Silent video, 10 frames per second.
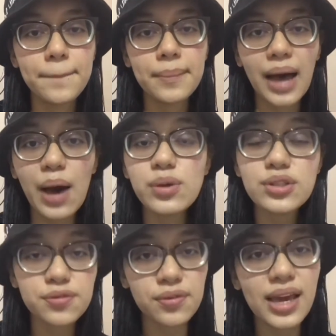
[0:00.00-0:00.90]
I was
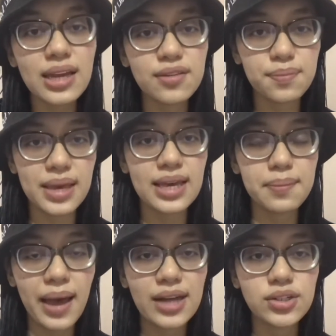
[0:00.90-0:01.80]
afraid of being
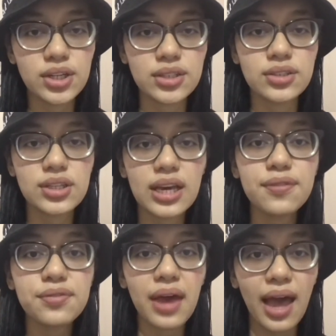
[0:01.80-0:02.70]
abandoned if
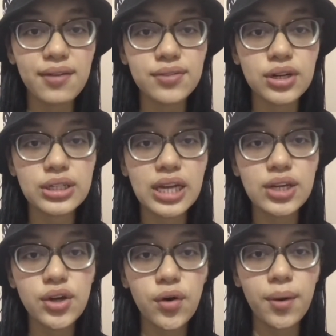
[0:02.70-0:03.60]
ever they
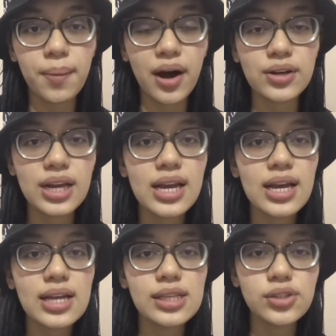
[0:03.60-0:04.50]
know about
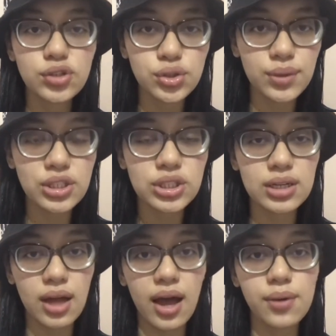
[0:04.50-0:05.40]
the situation
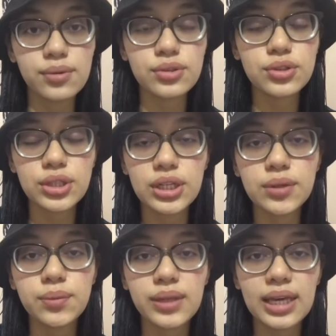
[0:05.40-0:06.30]
that I was
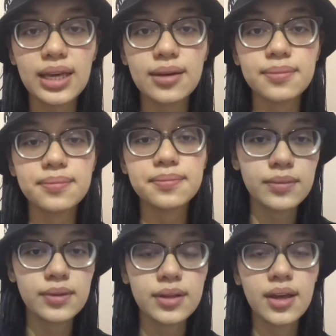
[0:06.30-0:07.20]
currently in.
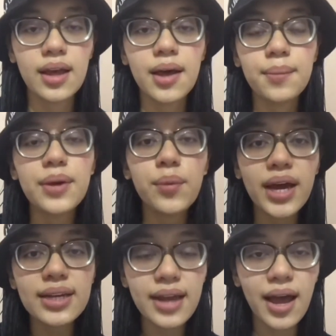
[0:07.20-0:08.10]
But
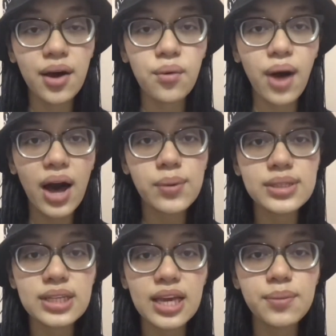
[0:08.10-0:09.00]
right now I
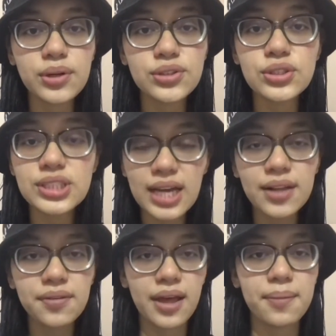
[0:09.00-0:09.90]
was able to tell
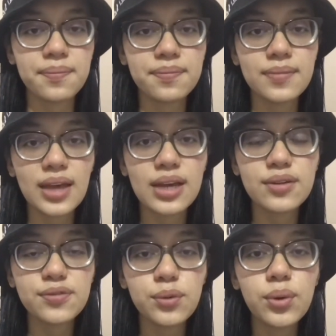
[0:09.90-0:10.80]
them, and
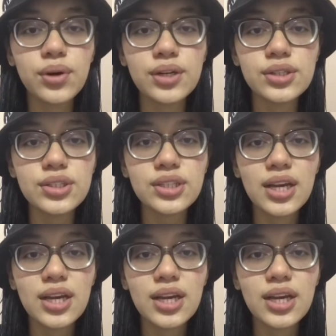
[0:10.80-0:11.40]
of course